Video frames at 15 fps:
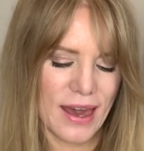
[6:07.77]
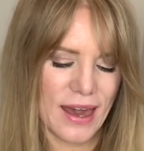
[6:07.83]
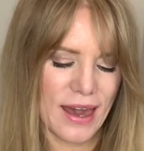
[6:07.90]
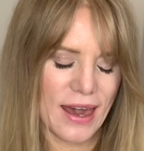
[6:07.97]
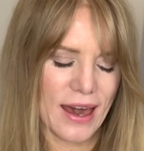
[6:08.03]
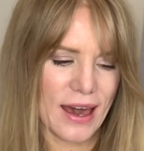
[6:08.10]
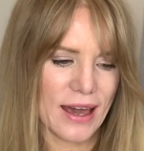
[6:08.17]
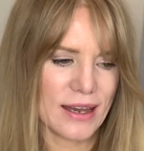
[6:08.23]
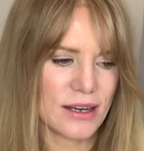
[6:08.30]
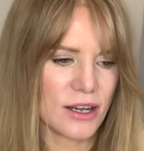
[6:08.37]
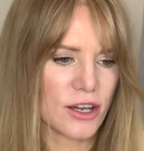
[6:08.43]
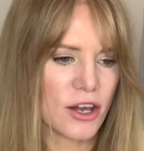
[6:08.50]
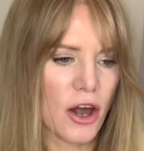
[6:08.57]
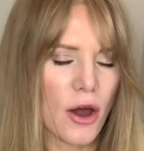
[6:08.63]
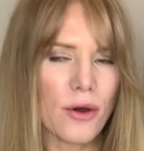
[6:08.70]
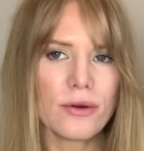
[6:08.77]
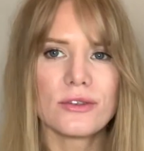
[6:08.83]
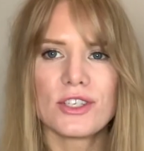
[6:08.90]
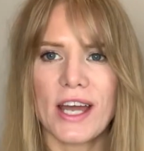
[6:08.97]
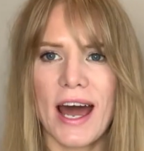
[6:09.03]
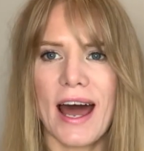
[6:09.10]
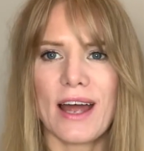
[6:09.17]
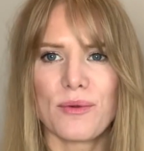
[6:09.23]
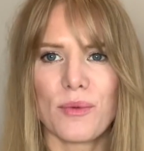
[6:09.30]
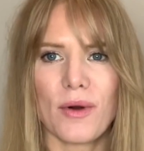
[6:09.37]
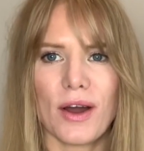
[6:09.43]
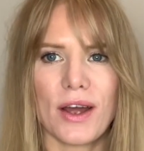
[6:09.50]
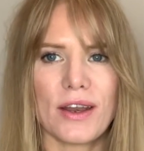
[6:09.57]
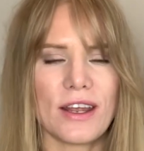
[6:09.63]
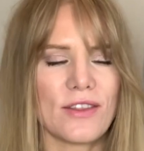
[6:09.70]
and Coach had
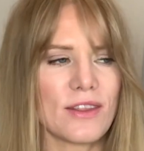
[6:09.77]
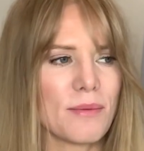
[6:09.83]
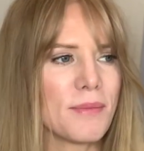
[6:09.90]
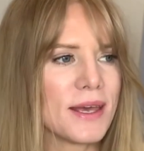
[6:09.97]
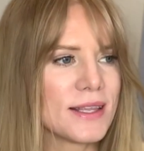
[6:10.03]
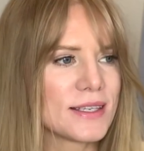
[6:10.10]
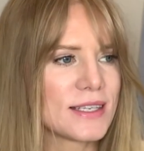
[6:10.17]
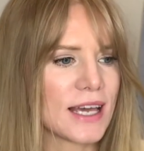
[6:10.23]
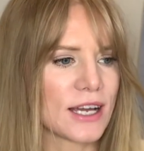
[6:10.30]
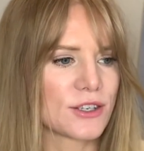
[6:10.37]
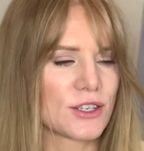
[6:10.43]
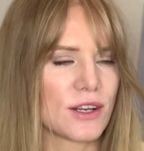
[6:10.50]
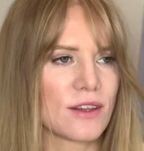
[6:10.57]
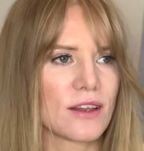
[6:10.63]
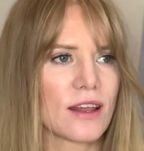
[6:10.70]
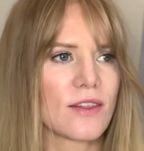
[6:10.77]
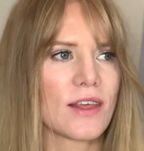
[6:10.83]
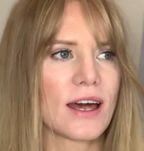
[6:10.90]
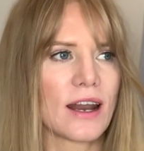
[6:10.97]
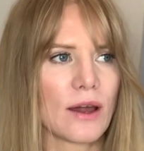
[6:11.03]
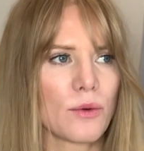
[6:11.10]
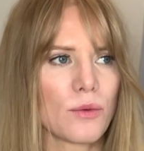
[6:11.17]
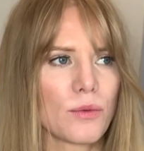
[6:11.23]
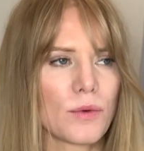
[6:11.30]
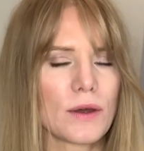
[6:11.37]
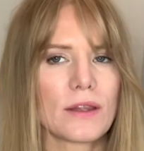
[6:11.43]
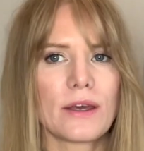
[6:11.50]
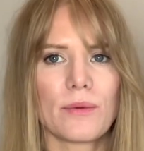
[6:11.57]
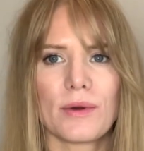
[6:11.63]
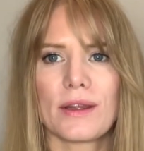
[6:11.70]
one in the men's section that I
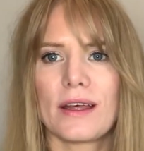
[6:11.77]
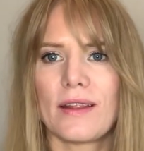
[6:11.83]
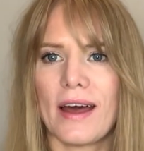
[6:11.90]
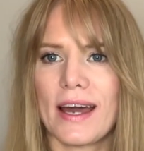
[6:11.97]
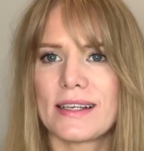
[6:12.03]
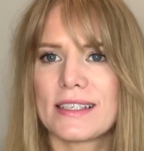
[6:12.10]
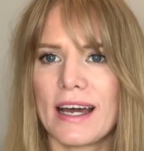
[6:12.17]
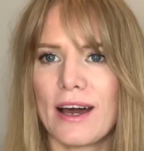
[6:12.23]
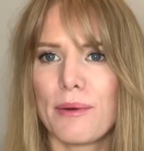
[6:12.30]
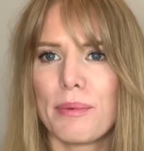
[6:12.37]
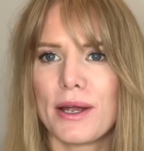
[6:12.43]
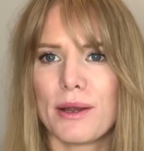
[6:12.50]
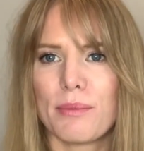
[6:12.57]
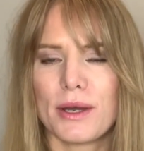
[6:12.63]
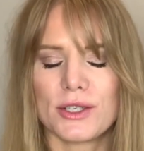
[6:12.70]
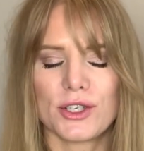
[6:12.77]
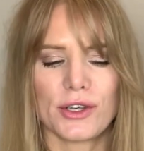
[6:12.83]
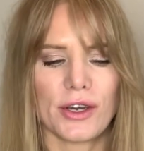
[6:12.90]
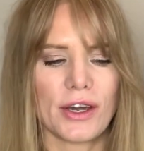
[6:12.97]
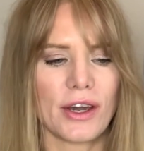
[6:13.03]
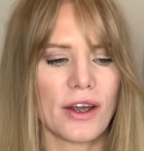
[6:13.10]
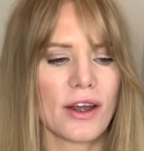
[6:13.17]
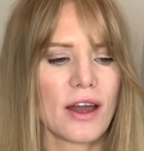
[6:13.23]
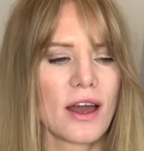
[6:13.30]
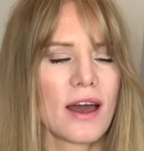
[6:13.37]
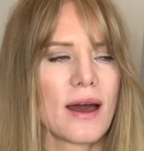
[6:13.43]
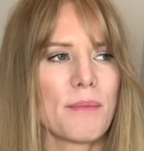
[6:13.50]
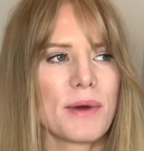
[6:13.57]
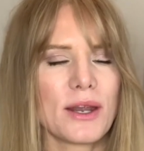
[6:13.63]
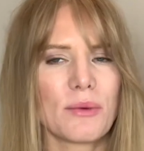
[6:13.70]
really, really liked. I'll put a picture here,
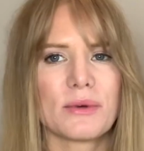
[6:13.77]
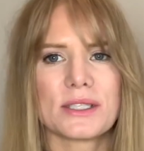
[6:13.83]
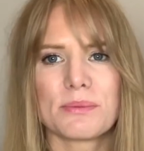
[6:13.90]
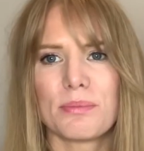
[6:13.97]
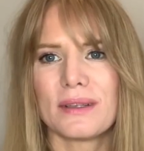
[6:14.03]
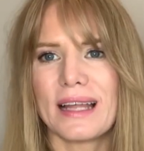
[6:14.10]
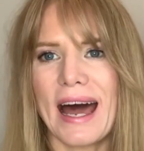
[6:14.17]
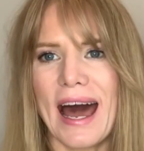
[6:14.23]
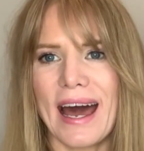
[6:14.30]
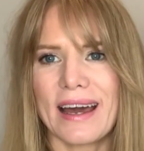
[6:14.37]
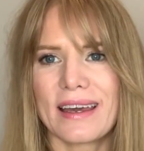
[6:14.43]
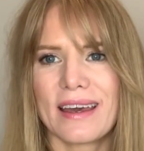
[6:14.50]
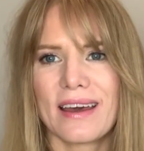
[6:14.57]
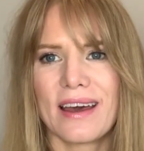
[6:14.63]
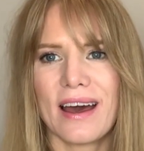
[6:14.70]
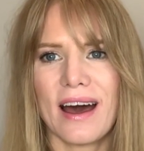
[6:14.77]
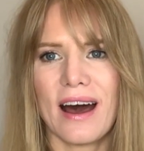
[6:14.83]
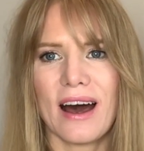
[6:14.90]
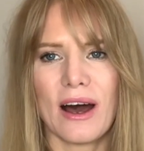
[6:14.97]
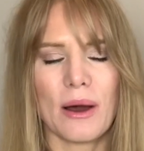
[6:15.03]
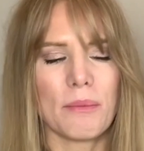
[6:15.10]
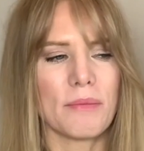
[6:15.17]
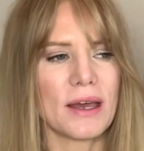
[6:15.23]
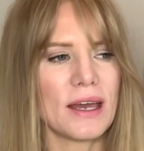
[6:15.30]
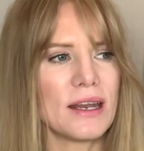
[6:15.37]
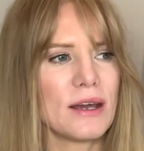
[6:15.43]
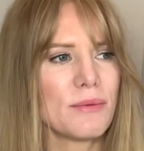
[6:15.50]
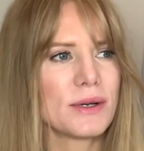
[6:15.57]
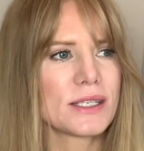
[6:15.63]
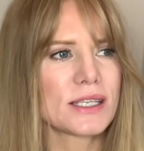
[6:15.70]
but it was black, and
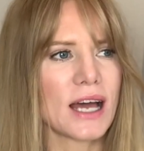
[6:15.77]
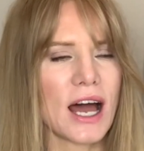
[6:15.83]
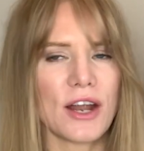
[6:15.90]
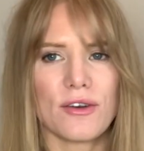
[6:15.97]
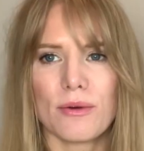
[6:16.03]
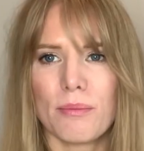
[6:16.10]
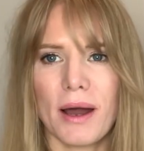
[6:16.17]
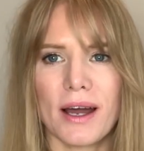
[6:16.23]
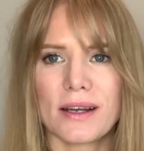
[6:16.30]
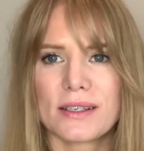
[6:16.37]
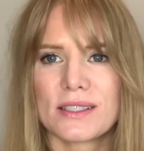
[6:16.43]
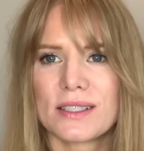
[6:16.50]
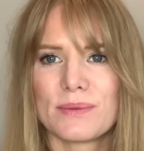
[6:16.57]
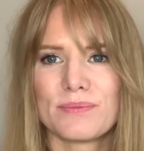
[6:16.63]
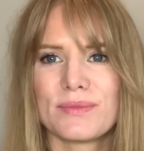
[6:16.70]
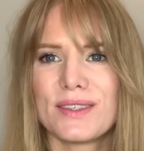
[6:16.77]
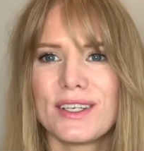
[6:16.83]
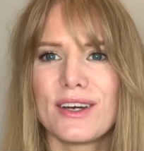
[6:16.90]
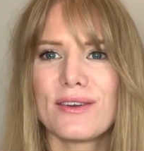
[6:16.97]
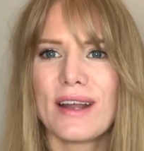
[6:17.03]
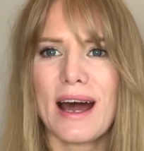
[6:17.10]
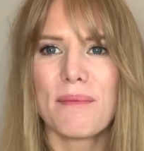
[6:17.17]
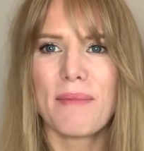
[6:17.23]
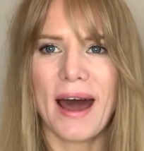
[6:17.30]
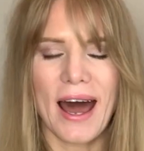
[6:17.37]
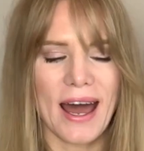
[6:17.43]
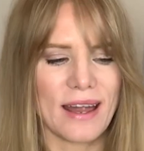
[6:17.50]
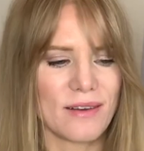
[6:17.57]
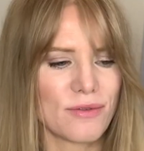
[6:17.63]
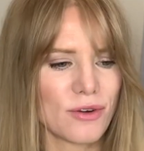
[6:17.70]
it was $100. You know, not
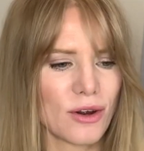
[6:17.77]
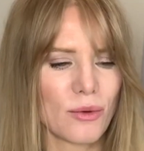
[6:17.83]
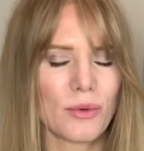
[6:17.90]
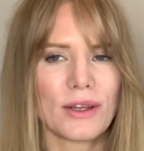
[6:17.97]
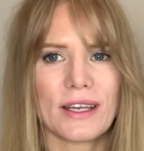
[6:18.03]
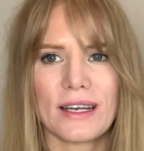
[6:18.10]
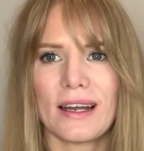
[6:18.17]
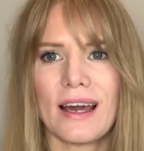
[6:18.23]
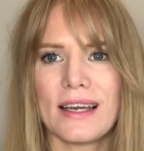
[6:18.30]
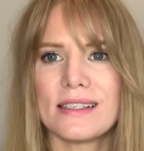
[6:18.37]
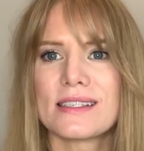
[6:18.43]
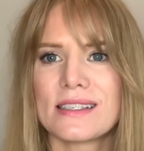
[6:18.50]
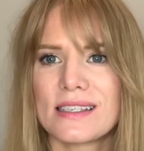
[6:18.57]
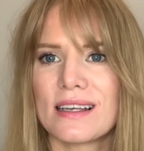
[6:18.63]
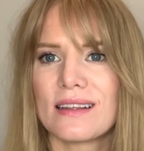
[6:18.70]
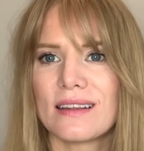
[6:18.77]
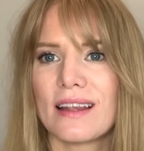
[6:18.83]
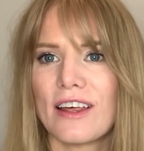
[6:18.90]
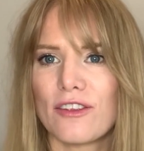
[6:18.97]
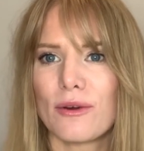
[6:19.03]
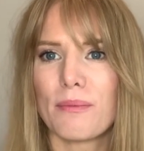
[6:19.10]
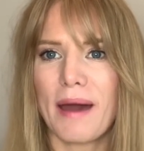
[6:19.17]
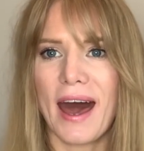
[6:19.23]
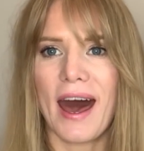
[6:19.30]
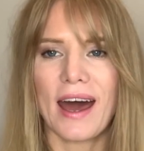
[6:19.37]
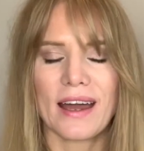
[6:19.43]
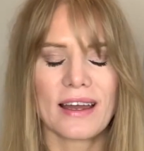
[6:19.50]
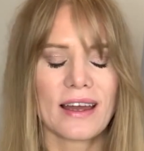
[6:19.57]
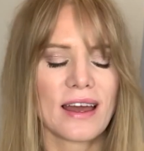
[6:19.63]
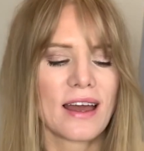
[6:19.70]
bad for a really nice leather
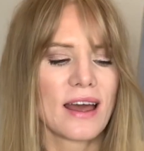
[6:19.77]
bag.